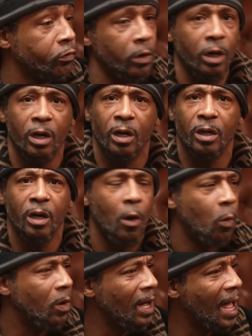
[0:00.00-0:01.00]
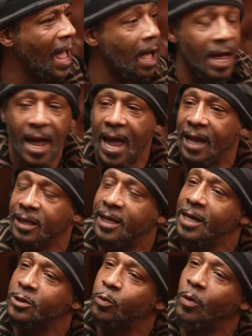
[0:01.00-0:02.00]
drug? What? And
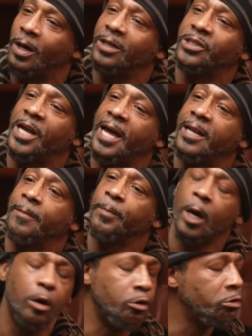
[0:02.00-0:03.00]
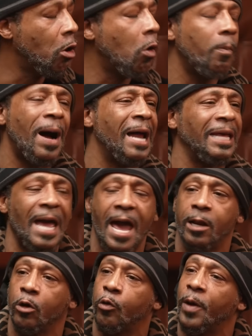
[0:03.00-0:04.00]
guess what, Shannon? What? Nobody
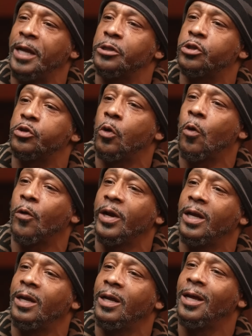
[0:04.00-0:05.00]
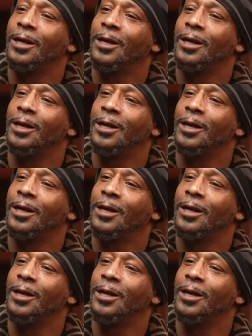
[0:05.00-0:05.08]
had a great story.